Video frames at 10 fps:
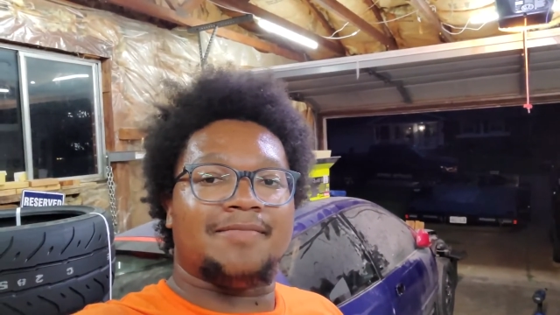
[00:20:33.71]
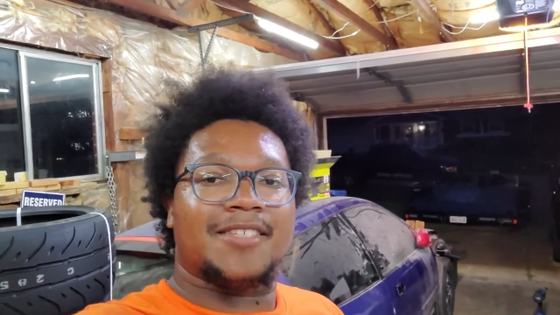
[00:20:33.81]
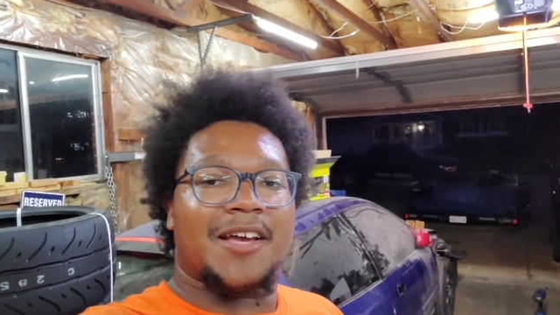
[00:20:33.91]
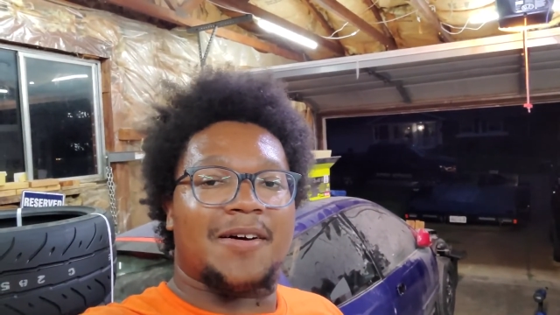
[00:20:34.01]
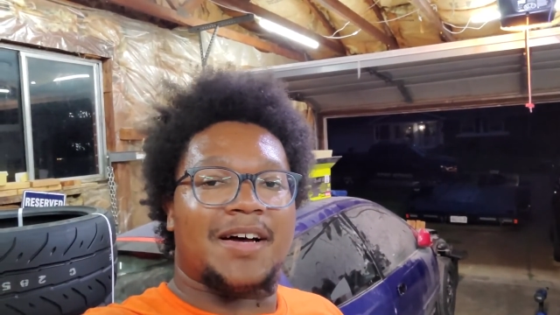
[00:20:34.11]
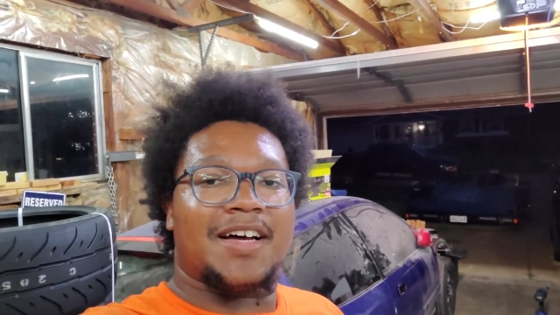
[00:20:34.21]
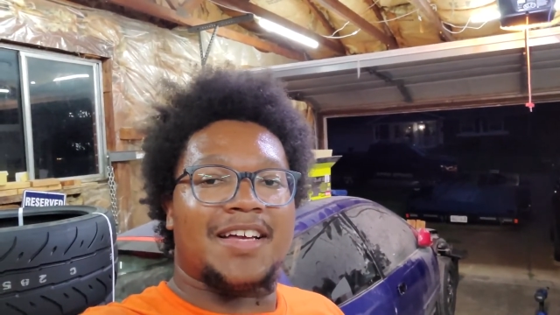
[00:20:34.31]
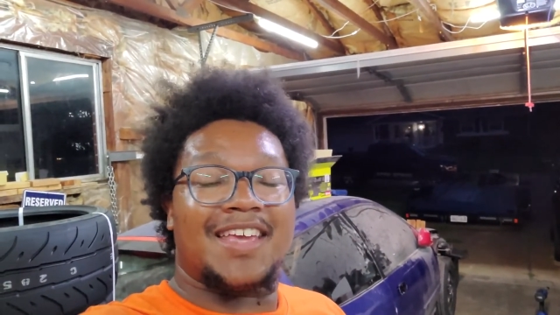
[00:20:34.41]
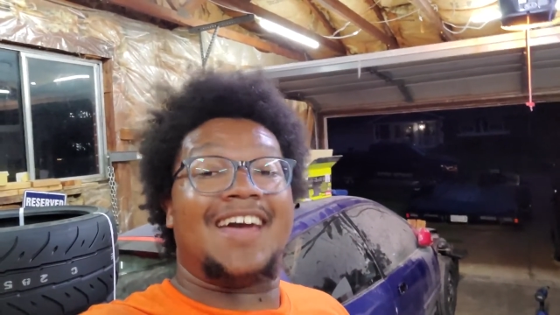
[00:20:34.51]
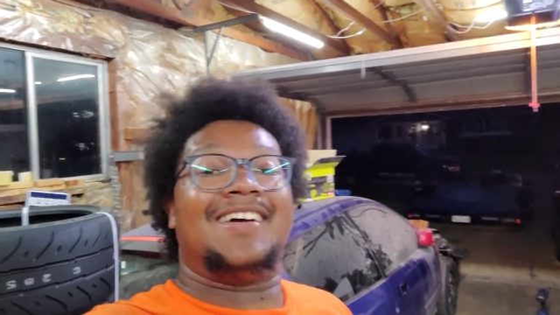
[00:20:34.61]
So,
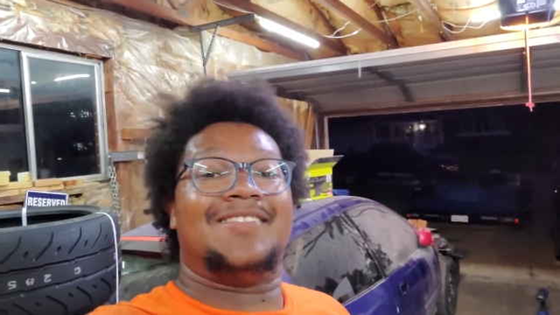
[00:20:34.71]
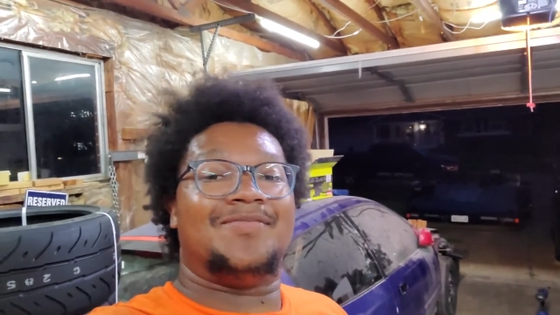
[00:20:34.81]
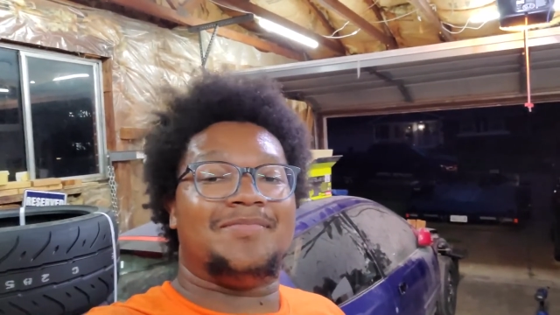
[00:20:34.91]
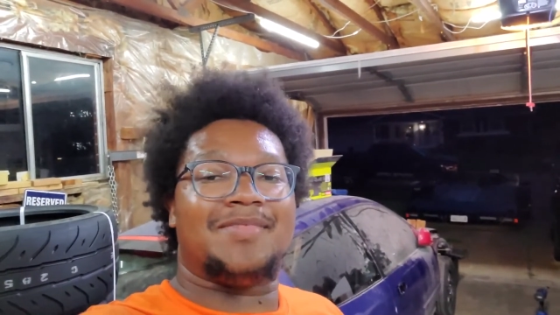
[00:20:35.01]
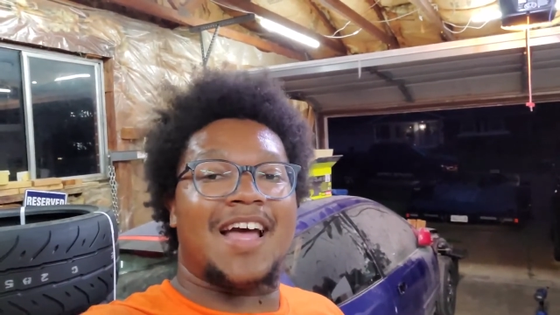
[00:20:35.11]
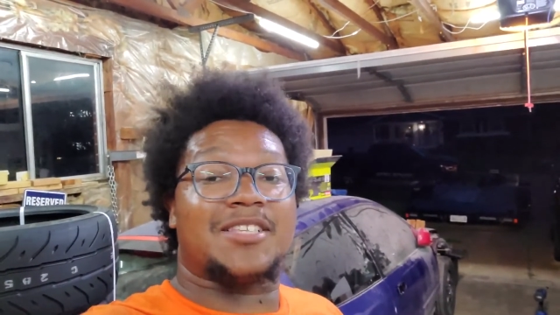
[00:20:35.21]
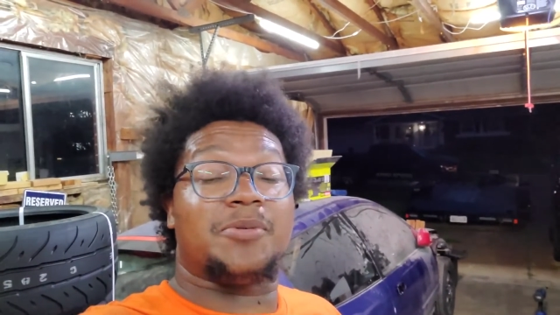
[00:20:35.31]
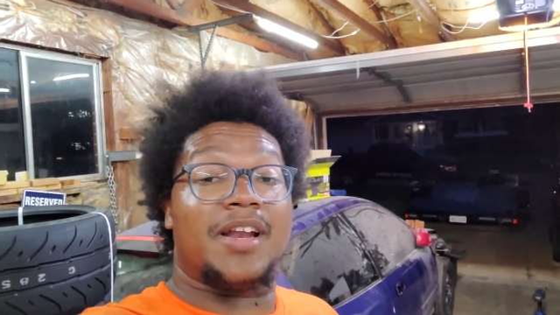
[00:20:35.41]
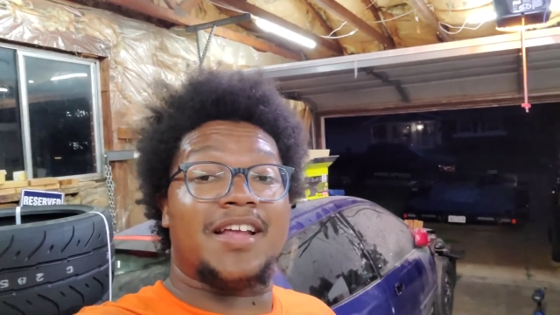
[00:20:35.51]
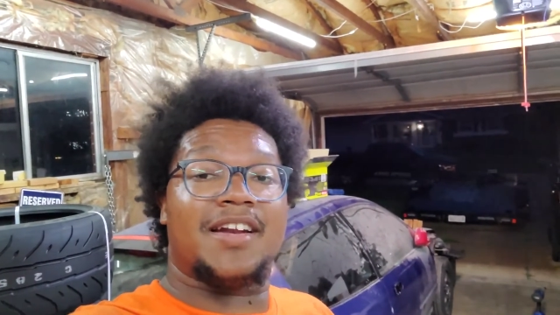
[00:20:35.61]
yeah, that's
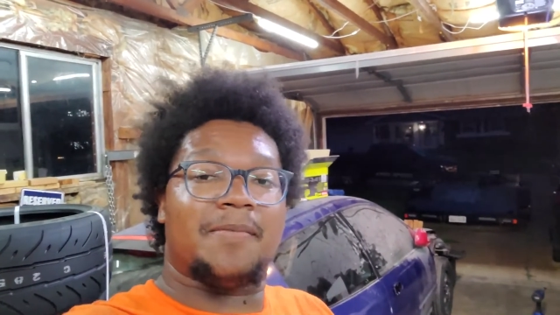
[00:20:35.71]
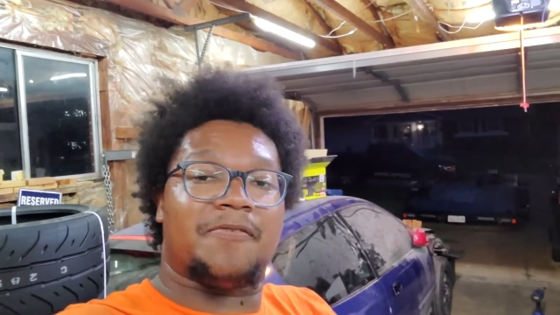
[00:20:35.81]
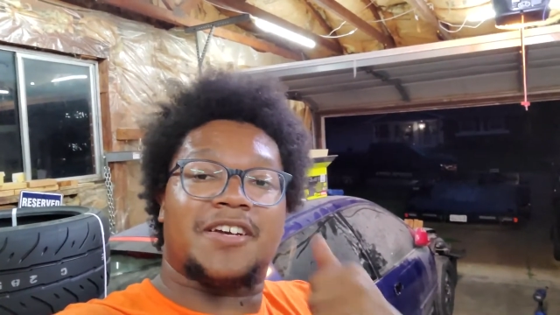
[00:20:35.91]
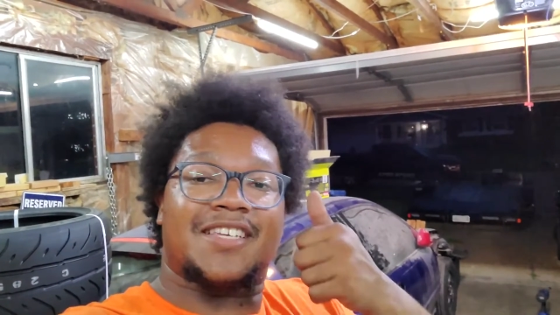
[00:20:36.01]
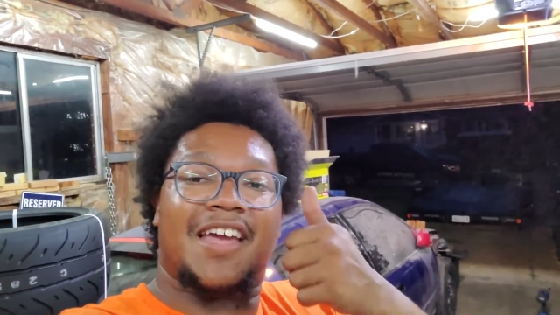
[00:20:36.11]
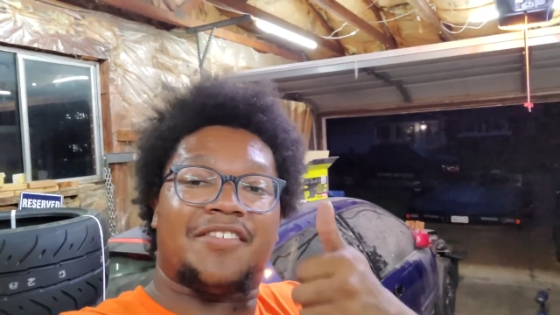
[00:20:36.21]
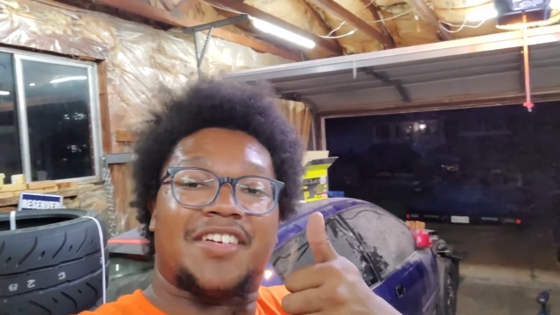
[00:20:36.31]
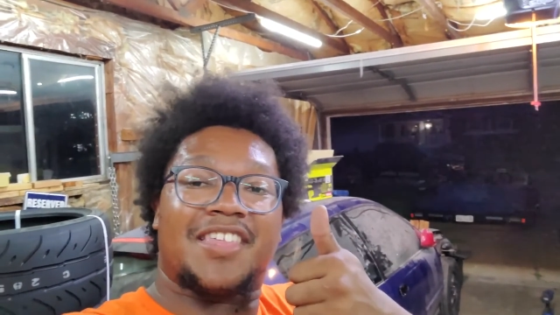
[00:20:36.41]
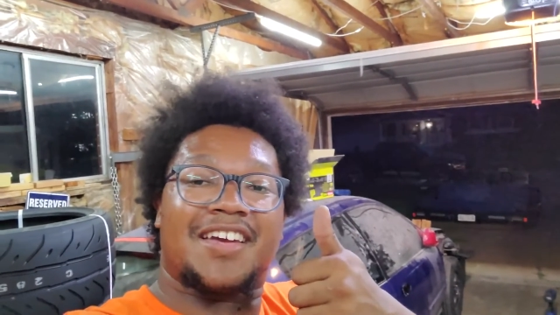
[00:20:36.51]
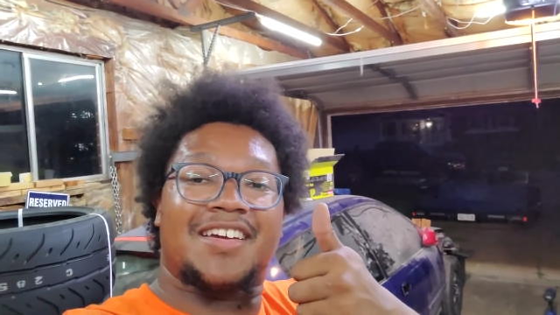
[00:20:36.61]
what ended up fixing
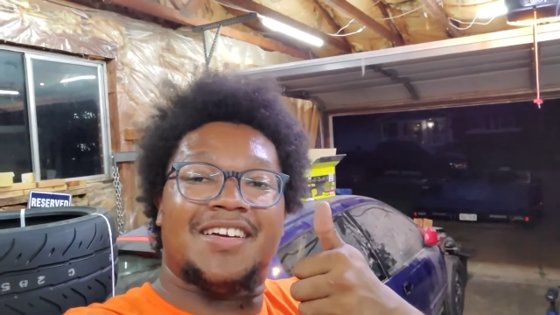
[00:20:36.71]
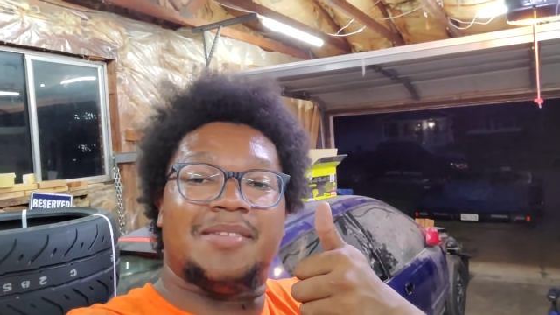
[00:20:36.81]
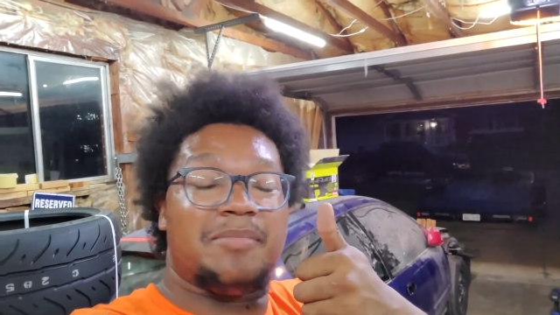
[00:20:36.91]
everything.